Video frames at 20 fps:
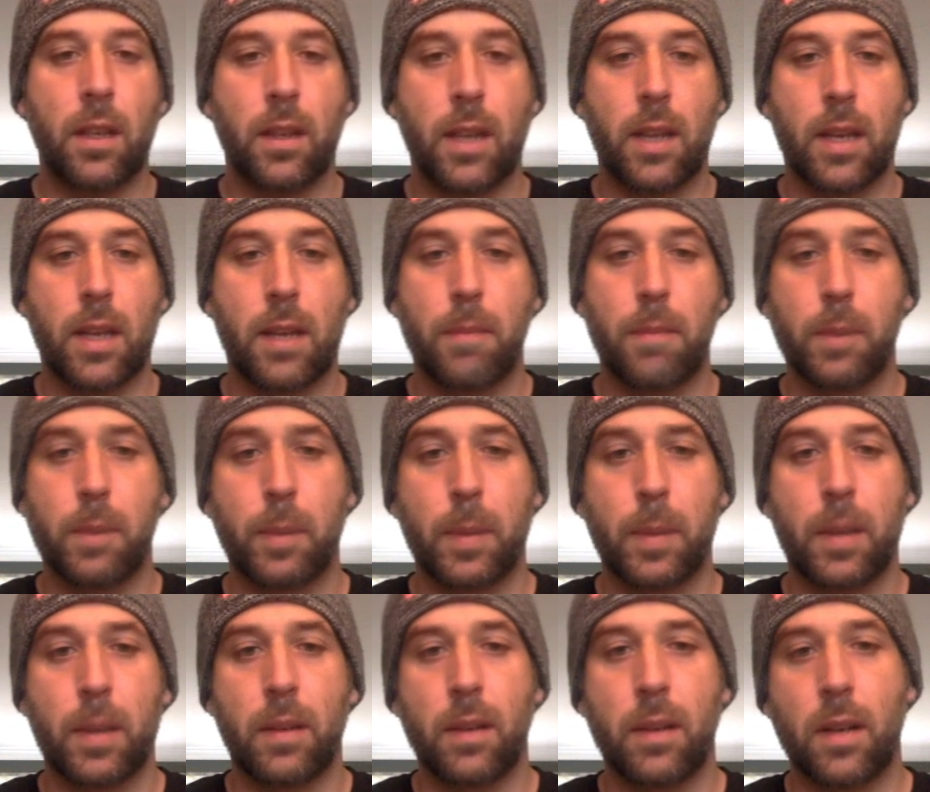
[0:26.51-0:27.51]
They
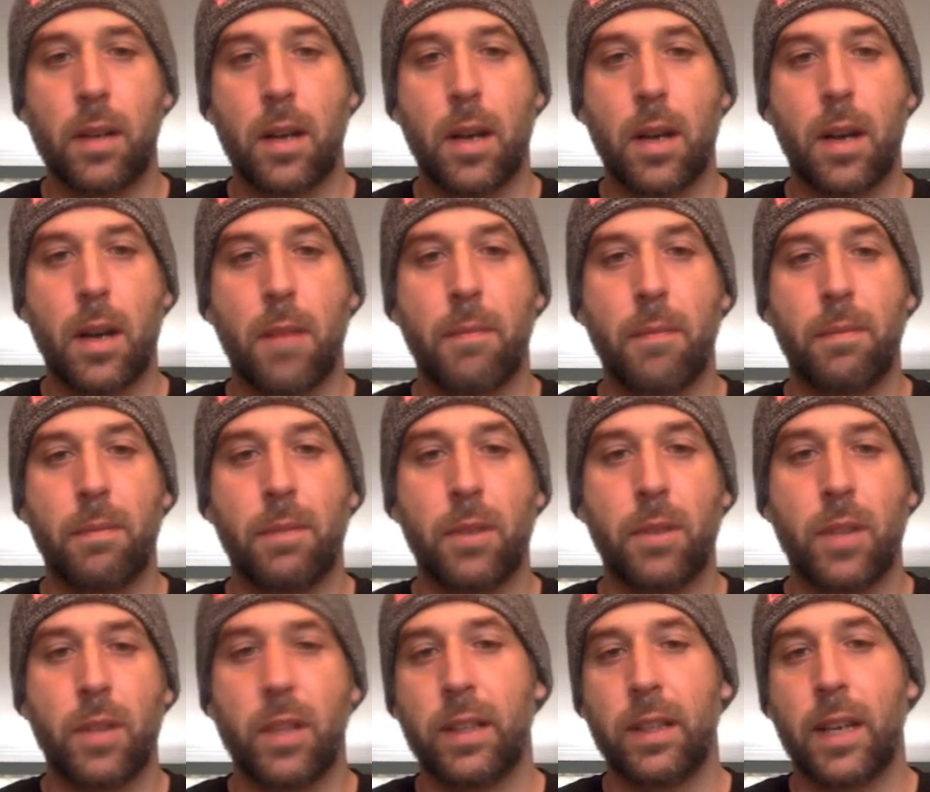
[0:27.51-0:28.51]
implement
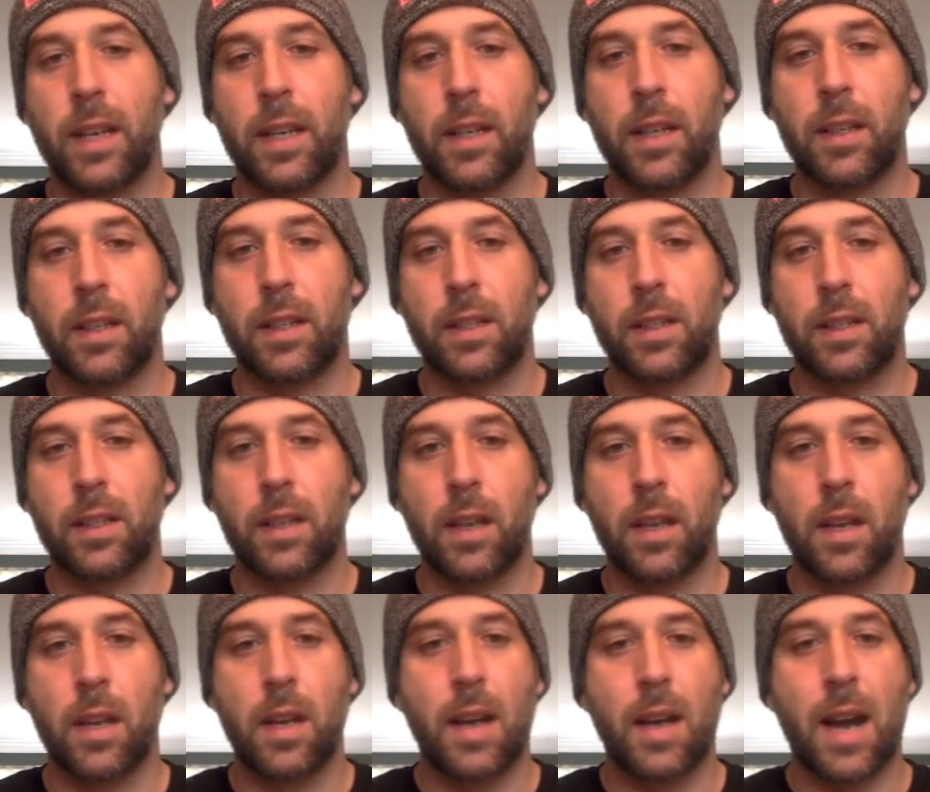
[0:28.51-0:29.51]
the latest
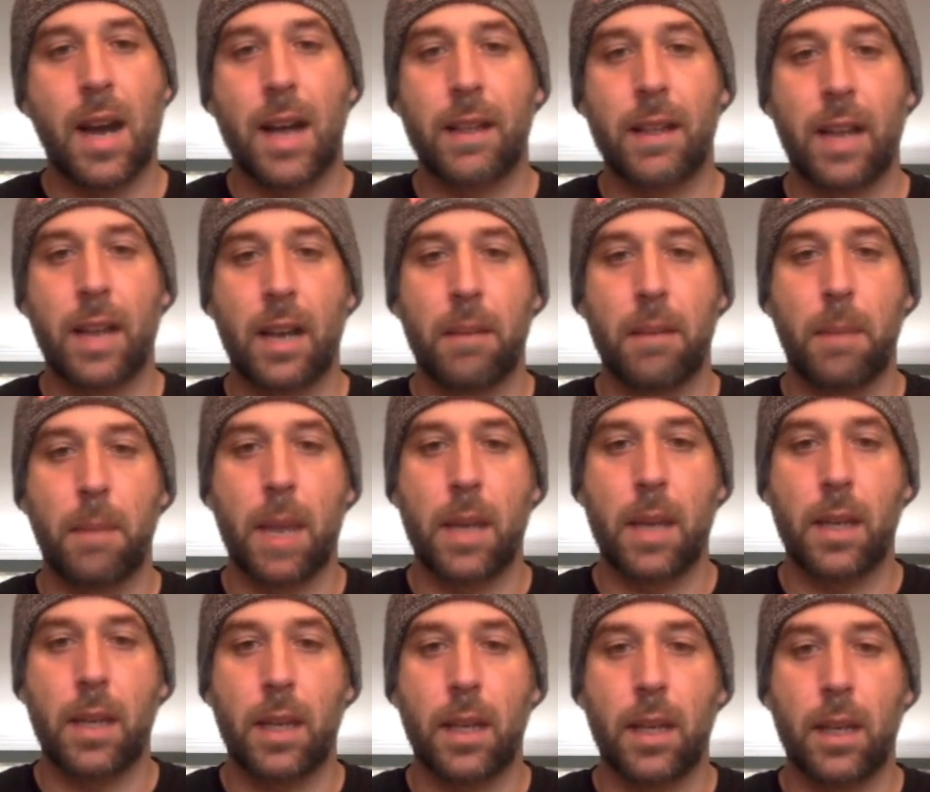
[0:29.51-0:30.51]
online
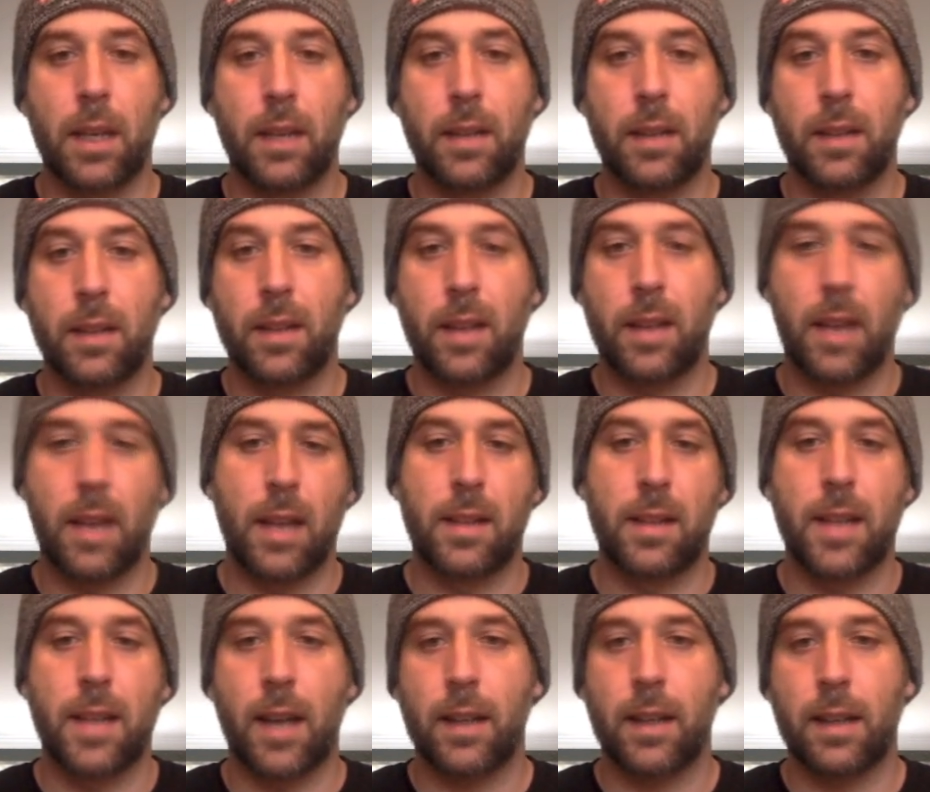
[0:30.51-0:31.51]
banking and
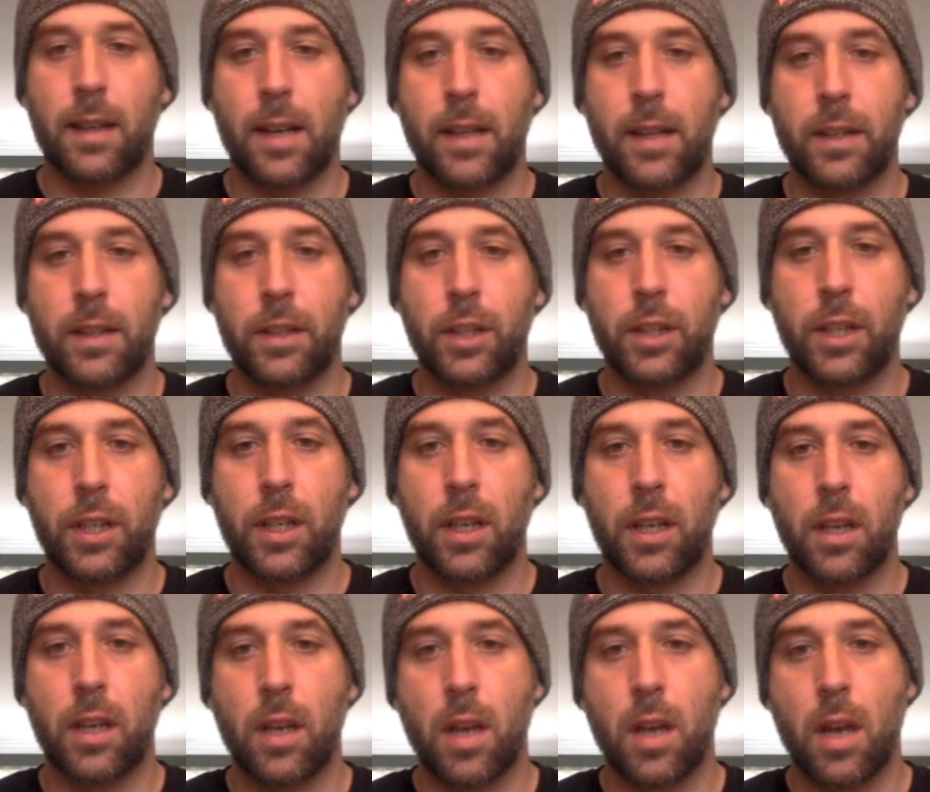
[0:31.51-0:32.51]

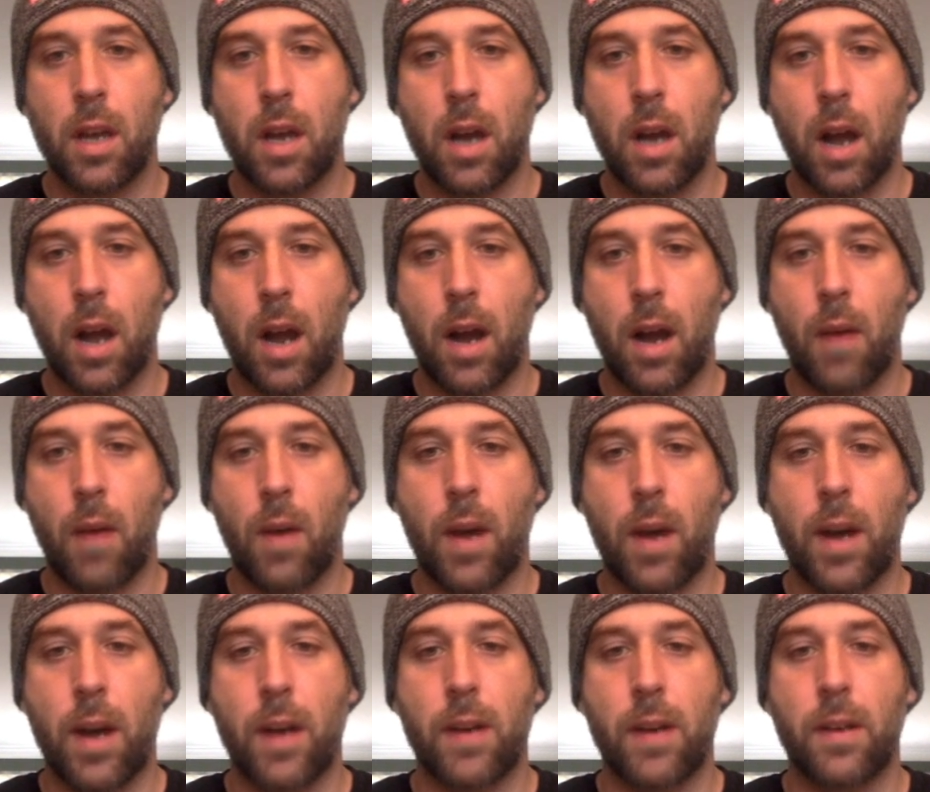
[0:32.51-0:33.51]
technology,
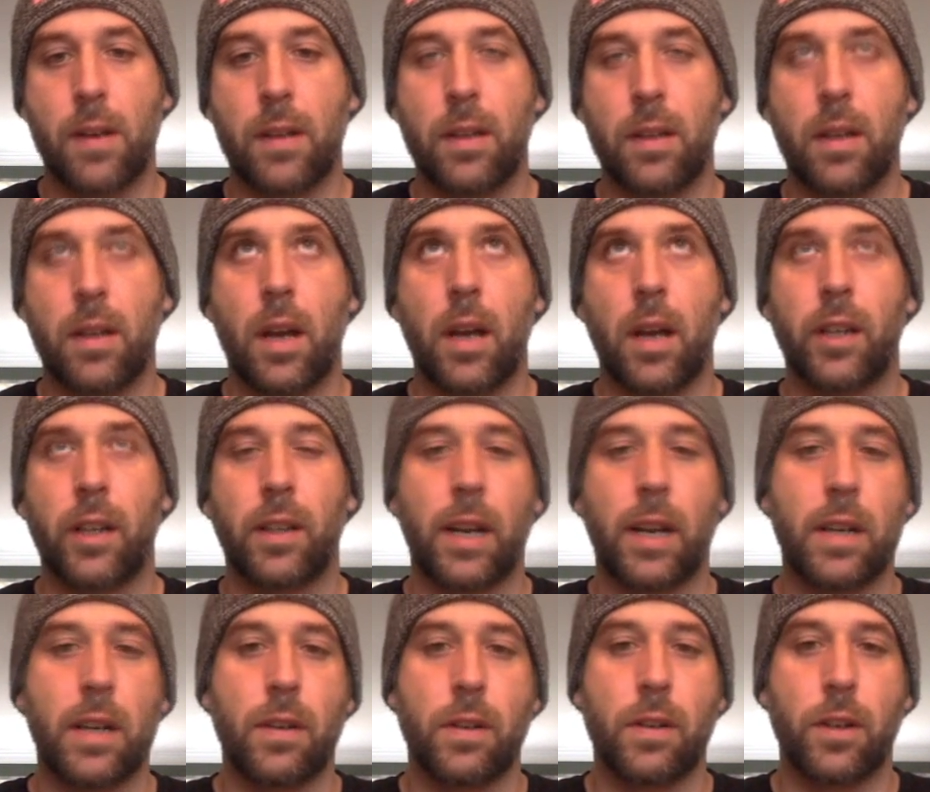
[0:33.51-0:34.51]
while
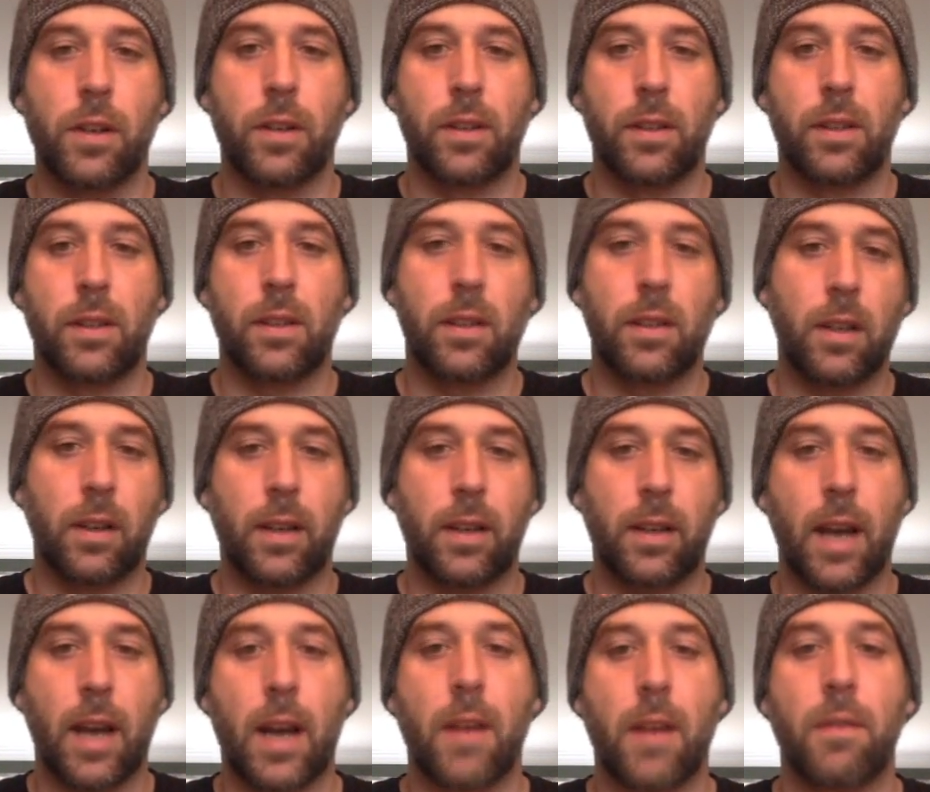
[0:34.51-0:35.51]
credit unions are
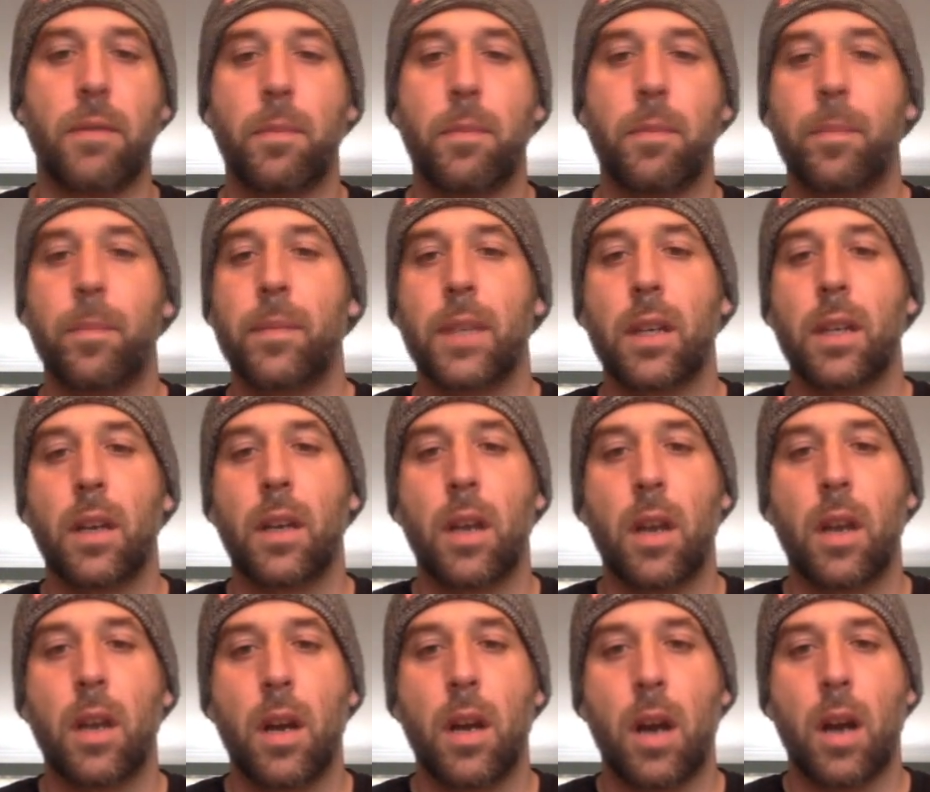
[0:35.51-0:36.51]
kind of
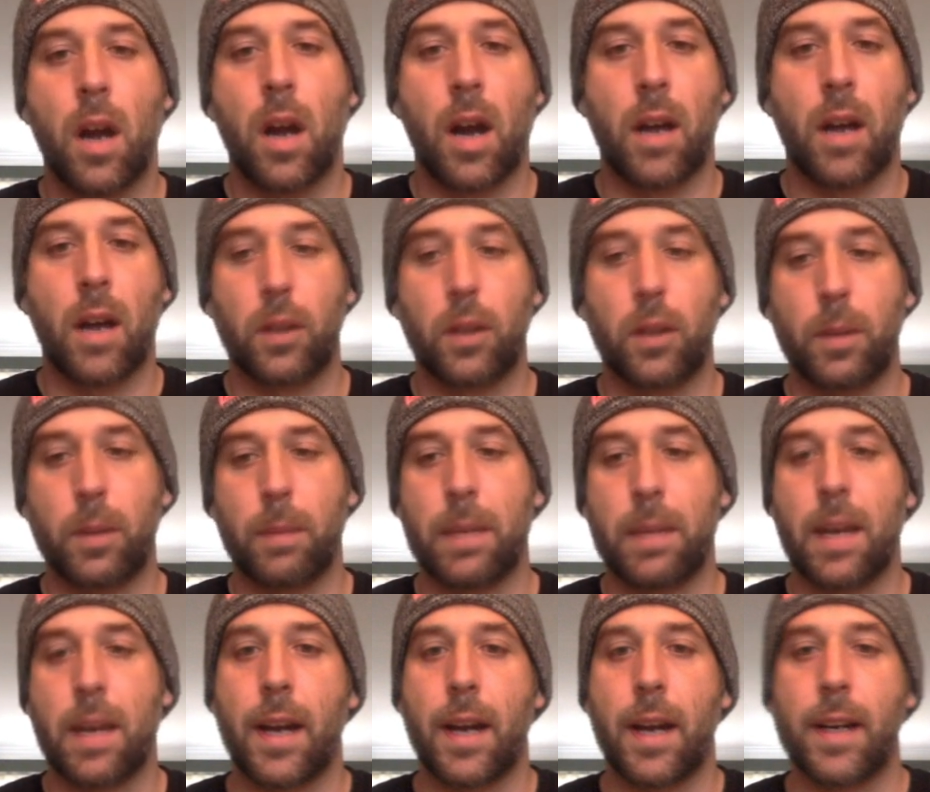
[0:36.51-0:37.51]
a little bit
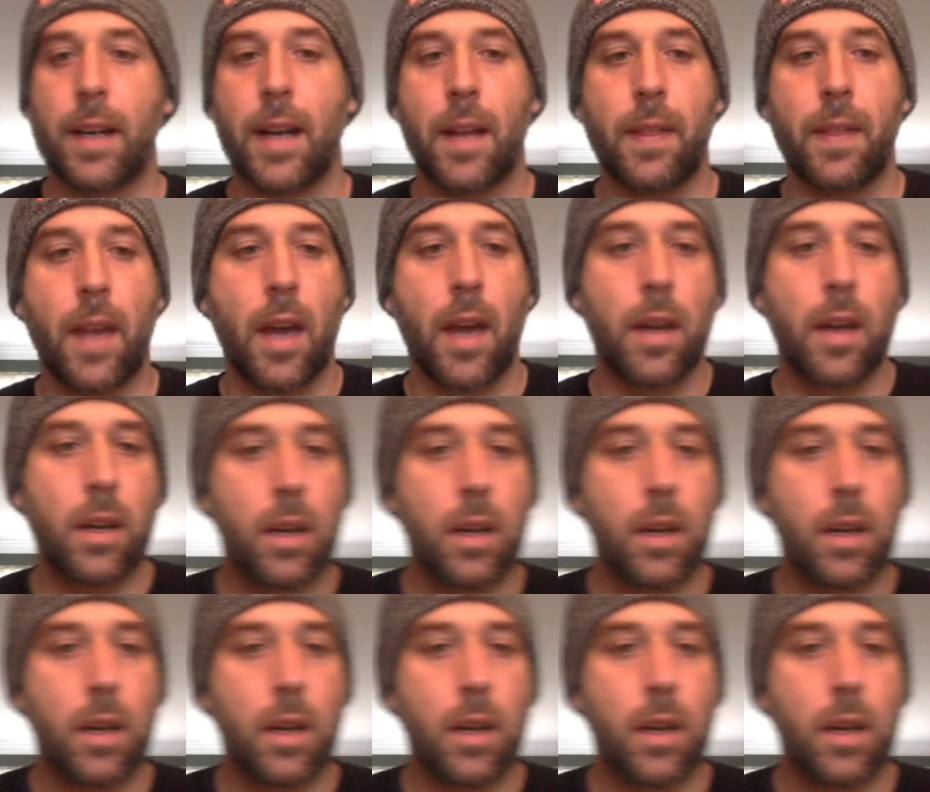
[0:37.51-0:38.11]
behind on that.